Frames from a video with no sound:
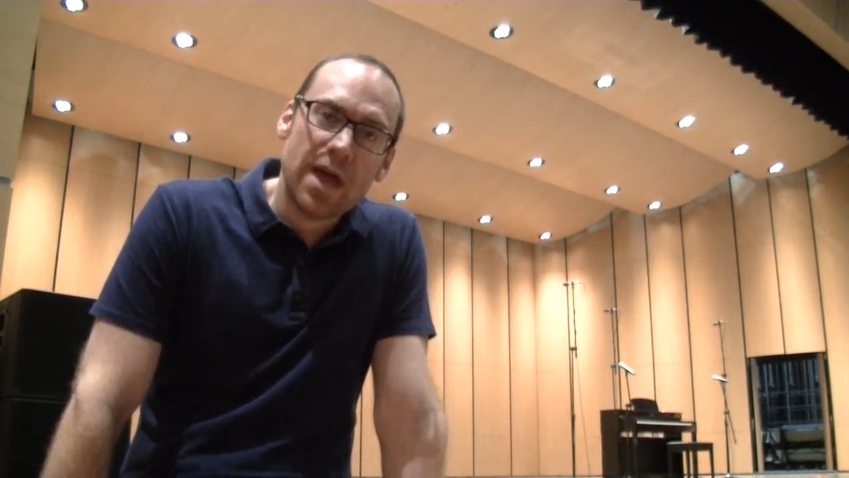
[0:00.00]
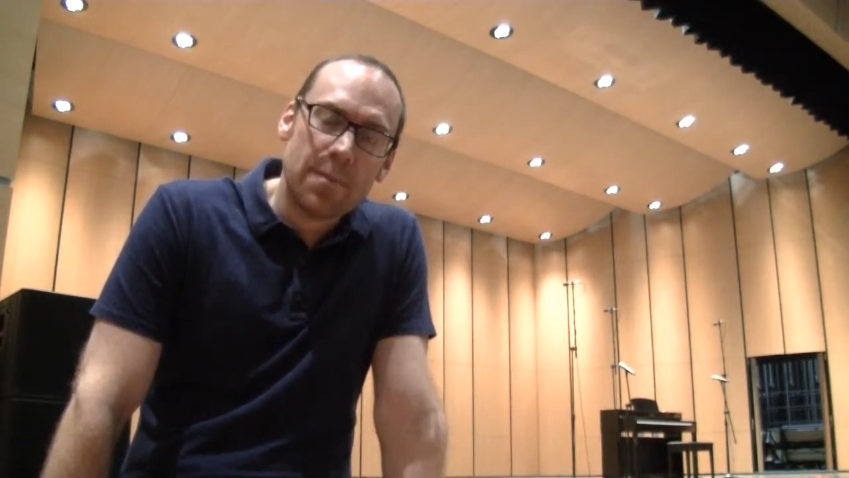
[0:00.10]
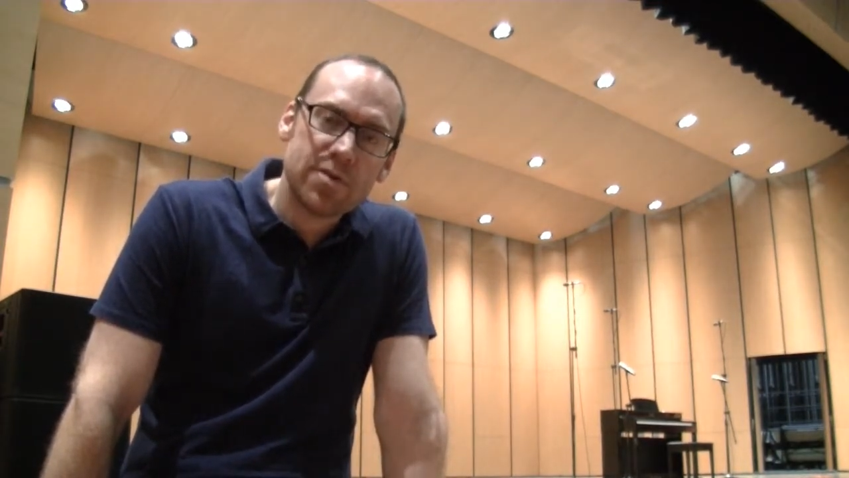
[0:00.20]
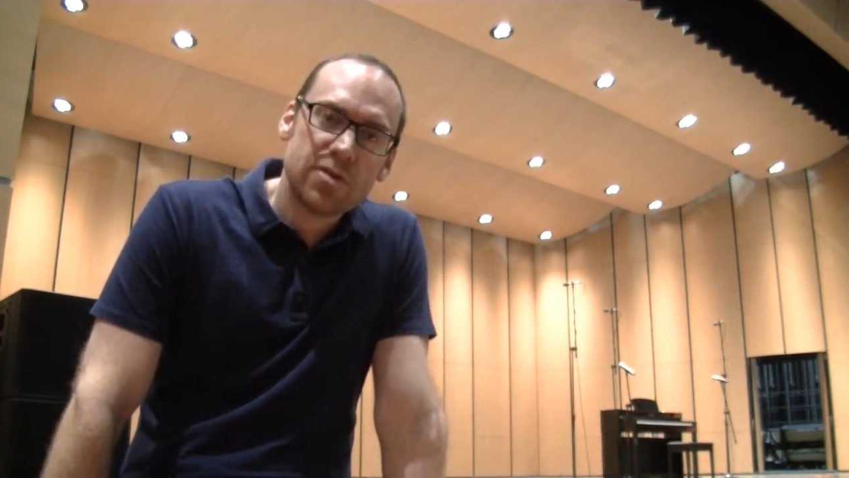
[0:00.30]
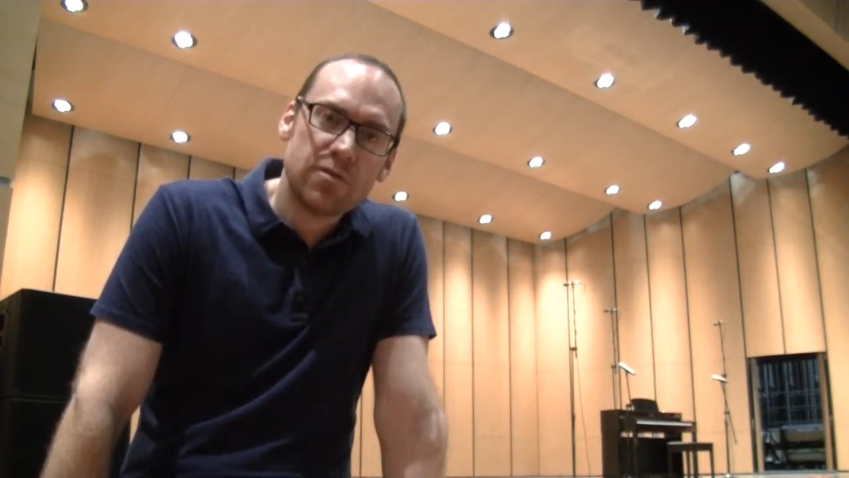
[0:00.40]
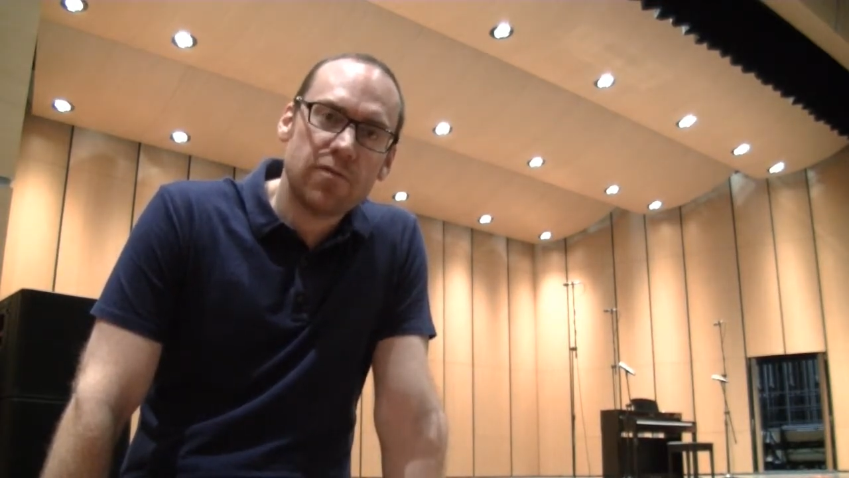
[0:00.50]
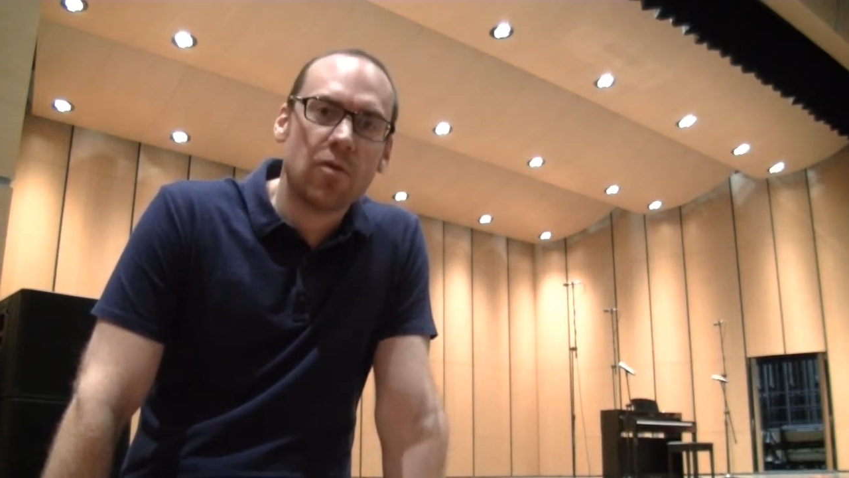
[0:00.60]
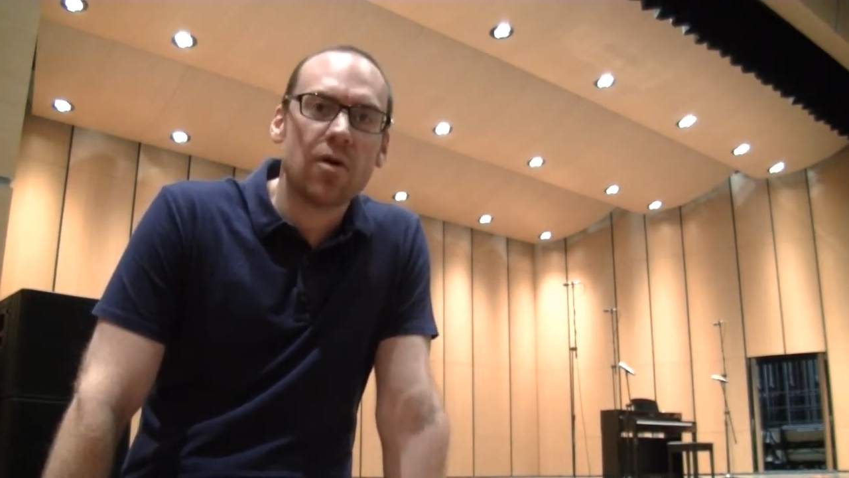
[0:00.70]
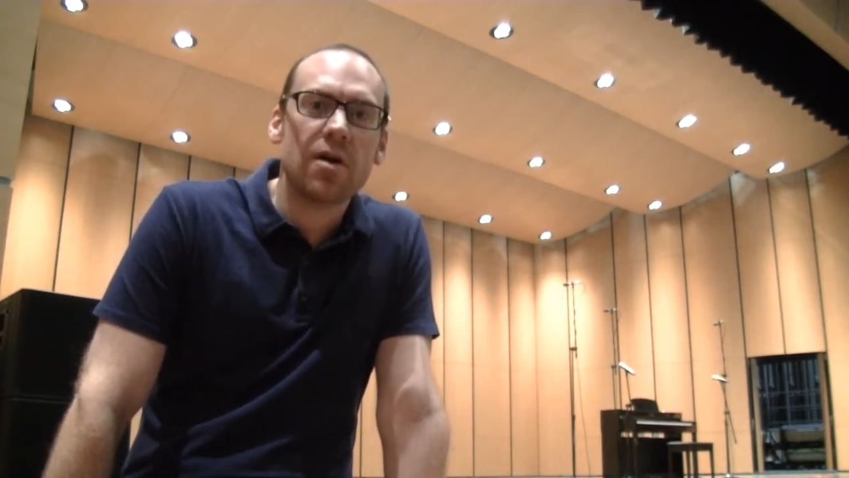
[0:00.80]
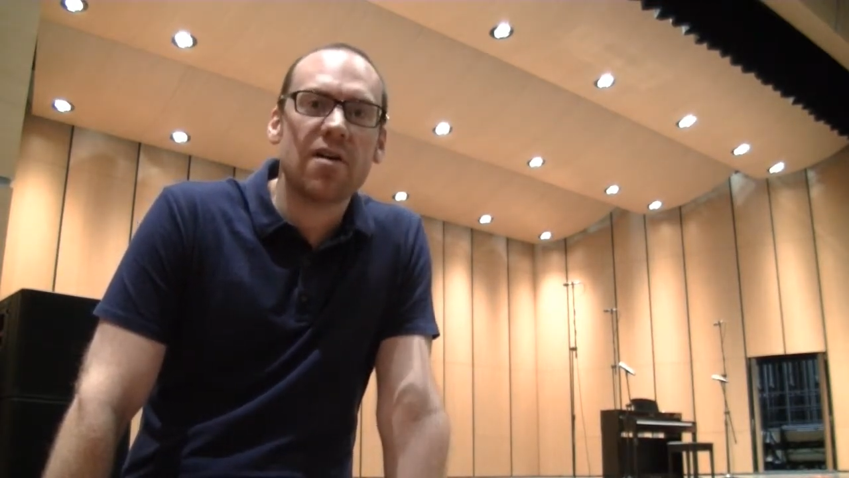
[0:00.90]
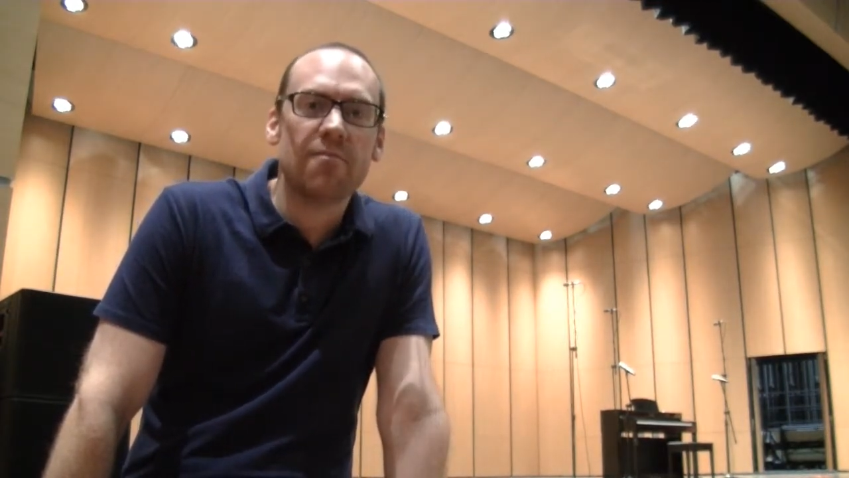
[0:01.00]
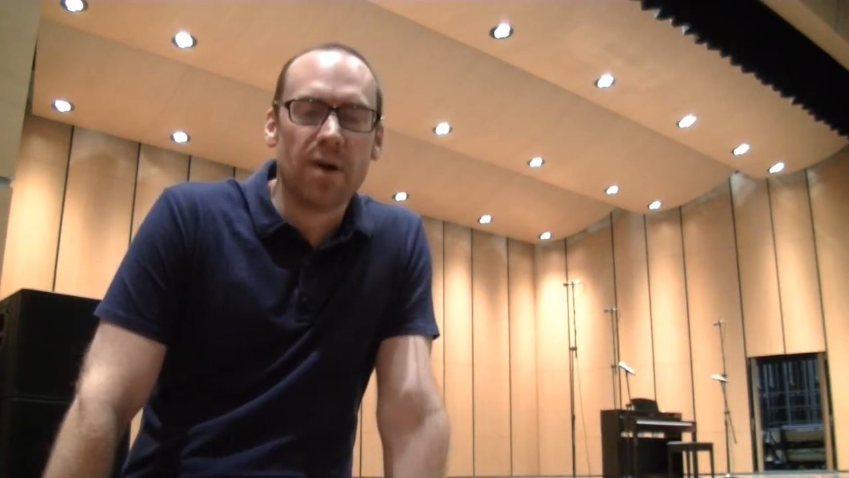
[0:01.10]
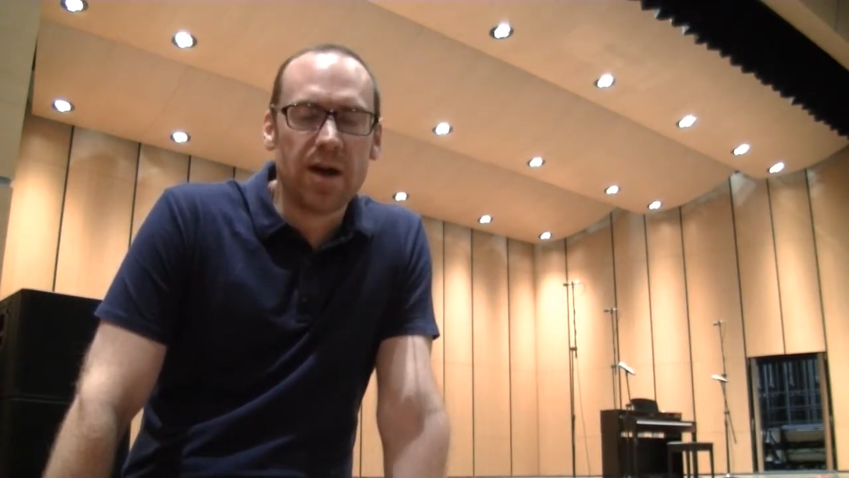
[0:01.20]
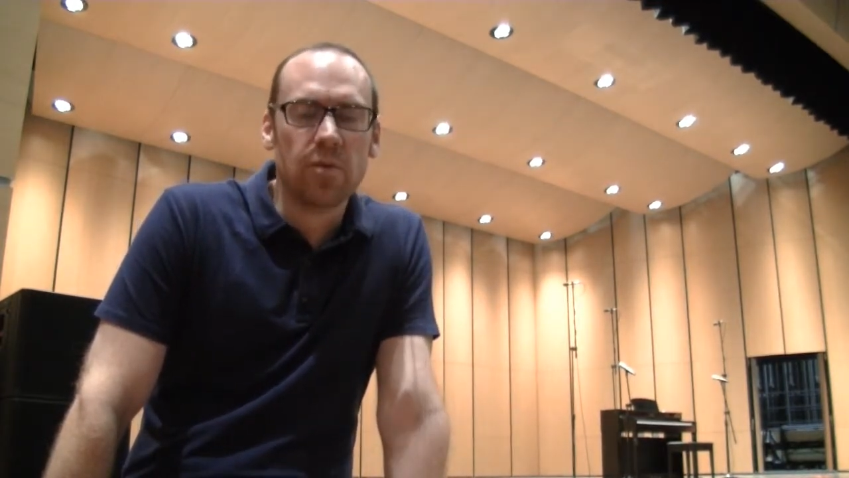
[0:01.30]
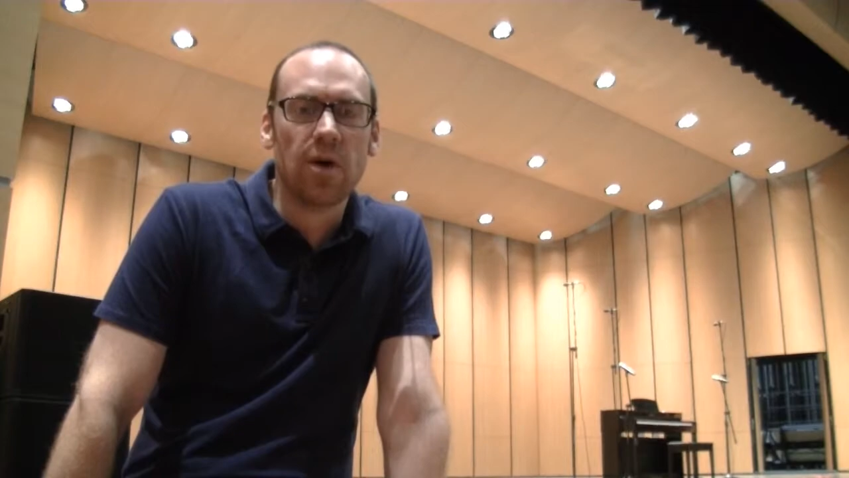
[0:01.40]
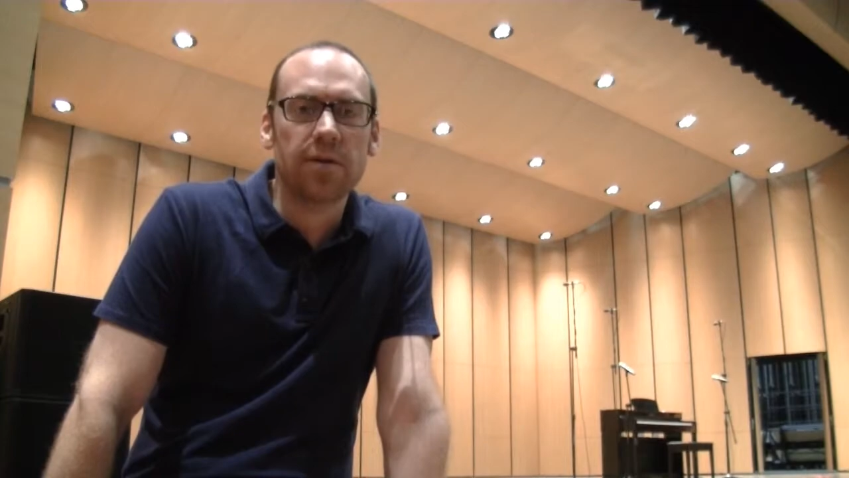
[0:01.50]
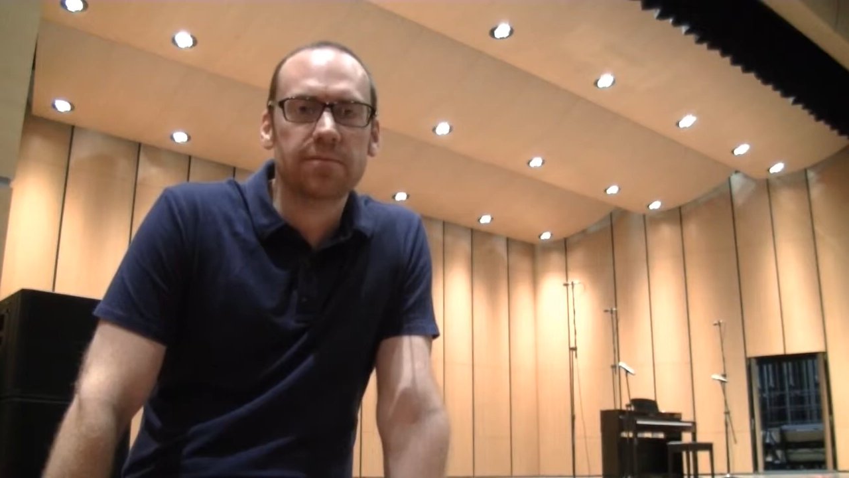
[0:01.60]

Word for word: episode four of Mine What.